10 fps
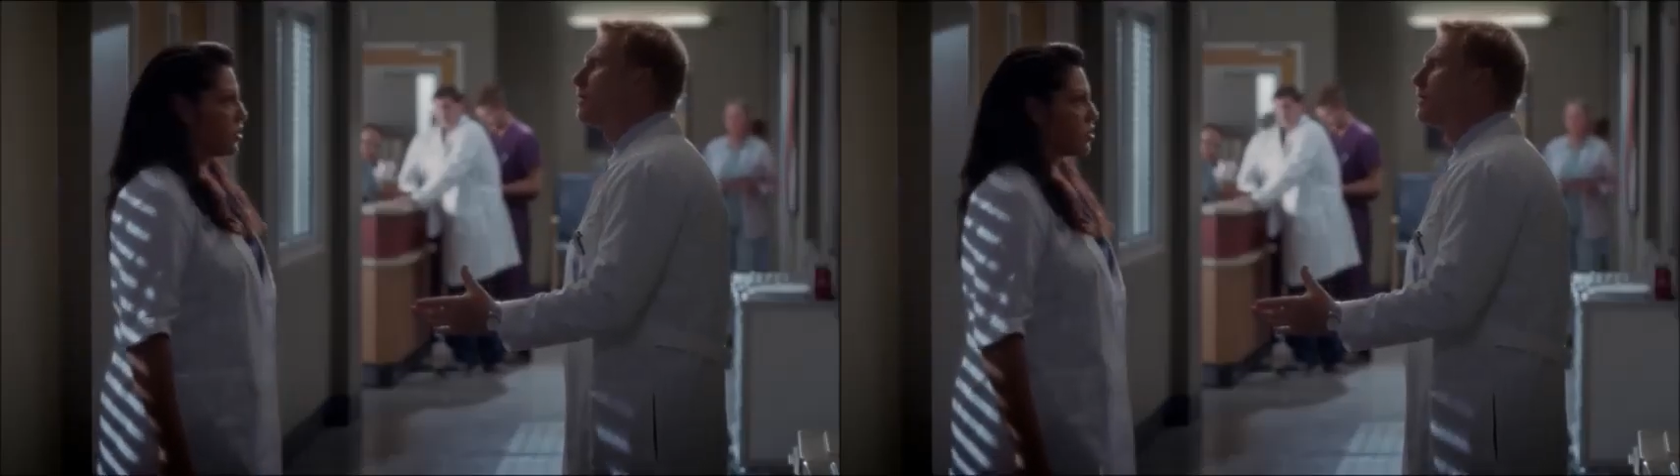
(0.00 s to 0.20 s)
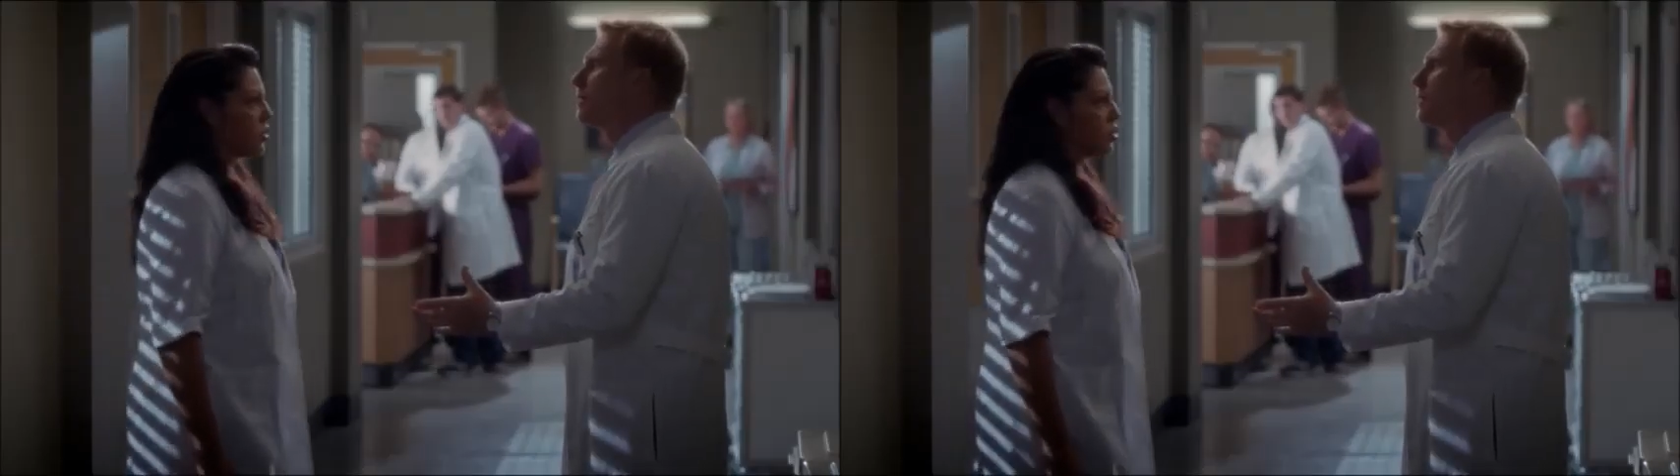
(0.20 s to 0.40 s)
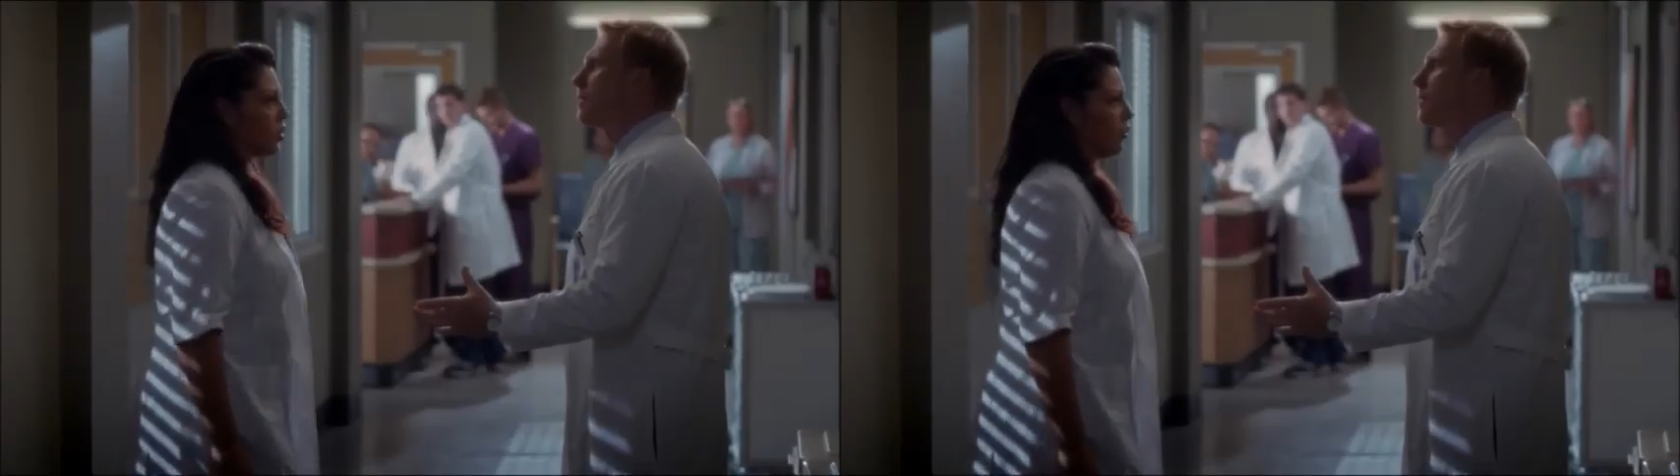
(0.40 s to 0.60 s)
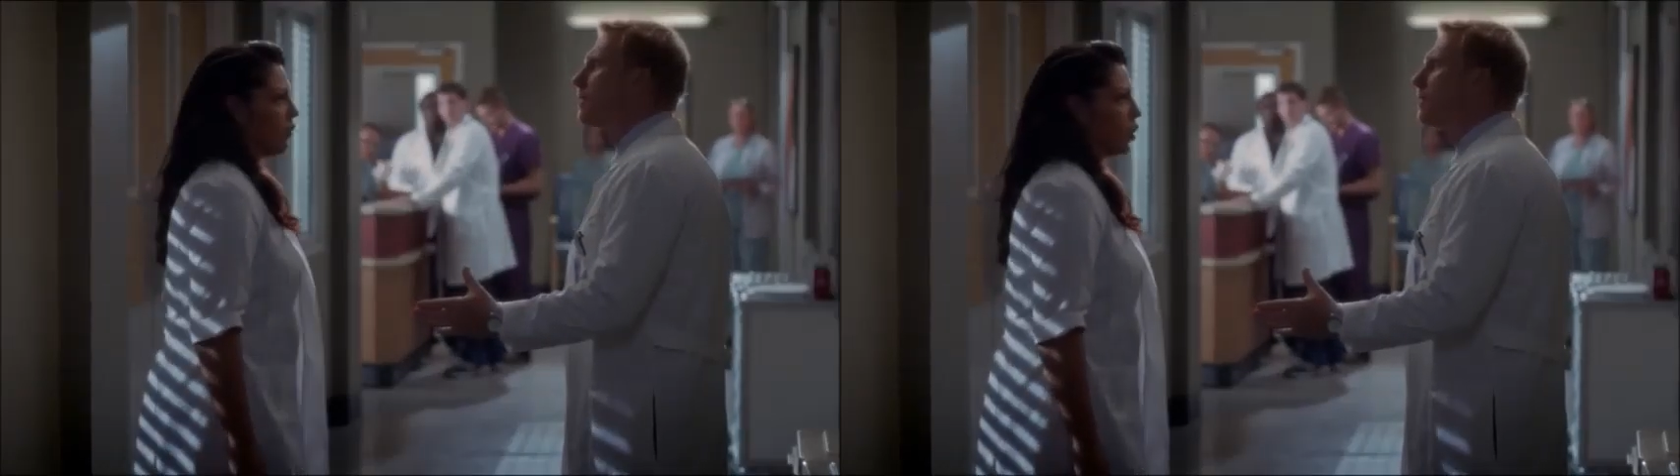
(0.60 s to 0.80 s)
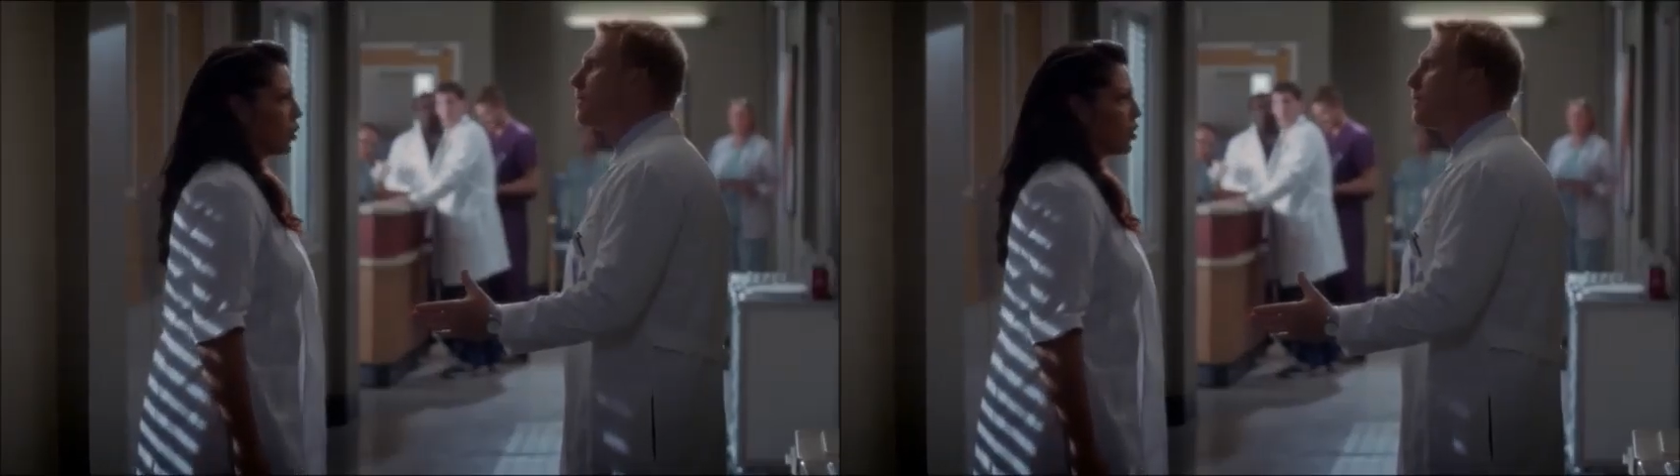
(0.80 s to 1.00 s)
surgical
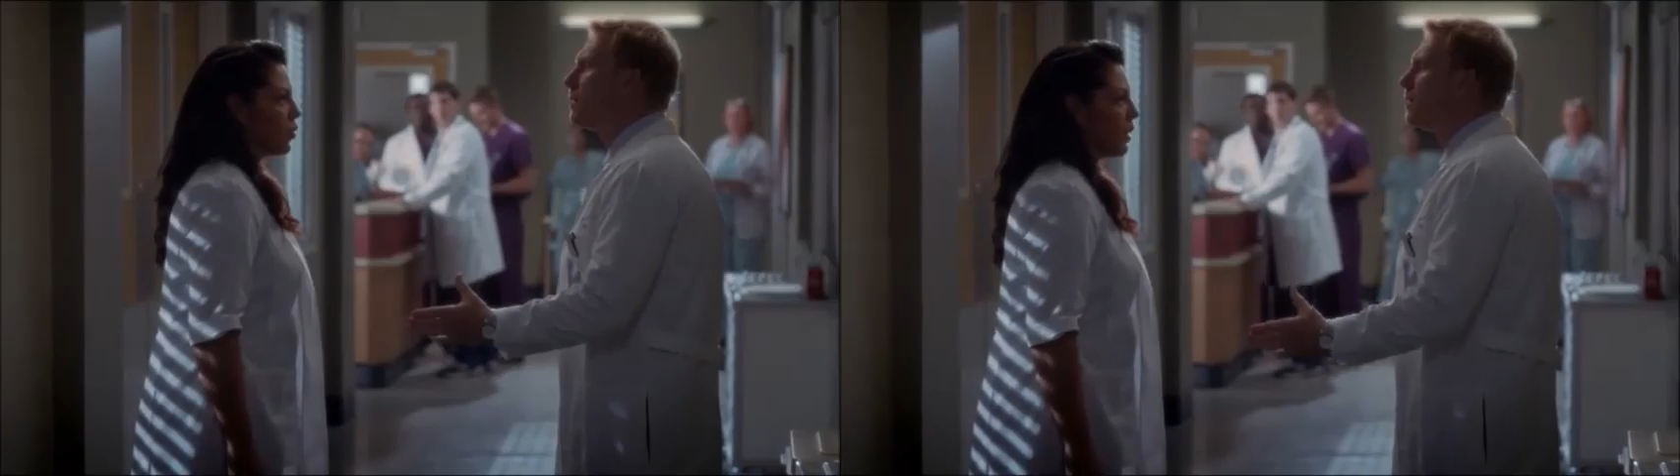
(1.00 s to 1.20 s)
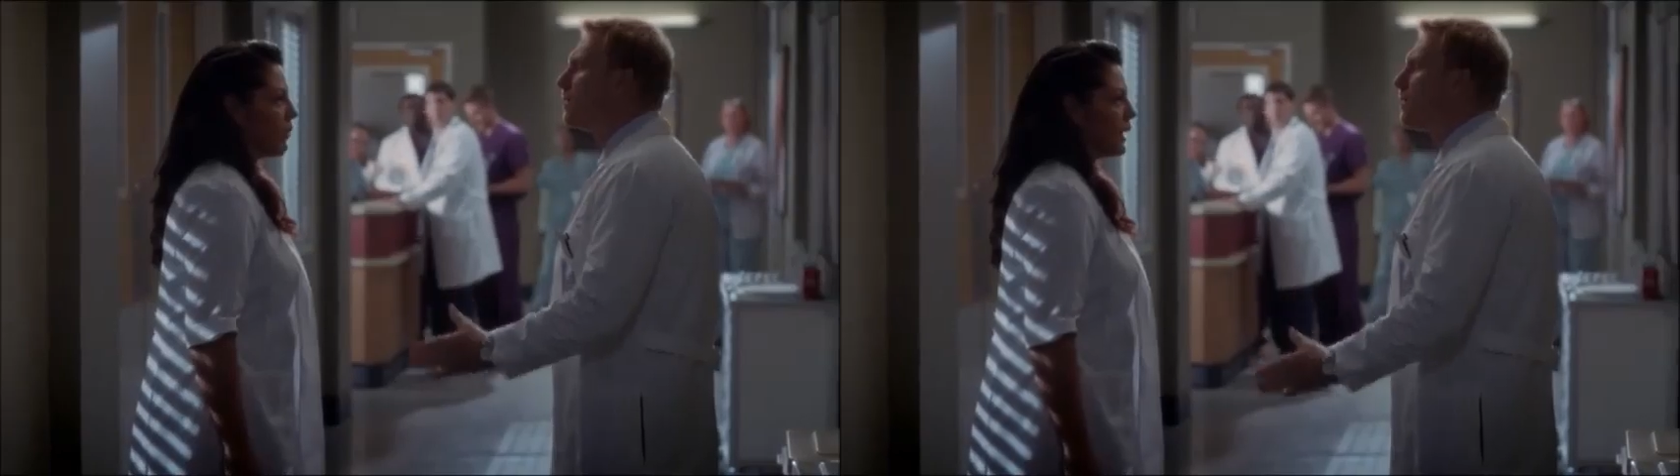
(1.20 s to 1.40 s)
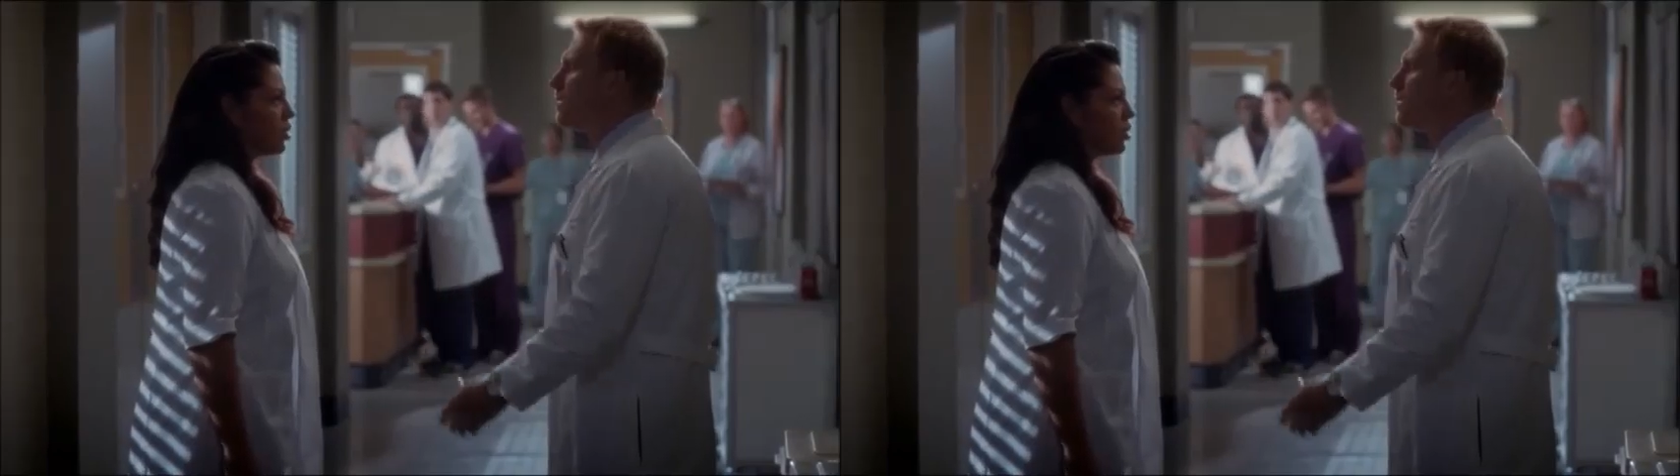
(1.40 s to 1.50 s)
floor, you are my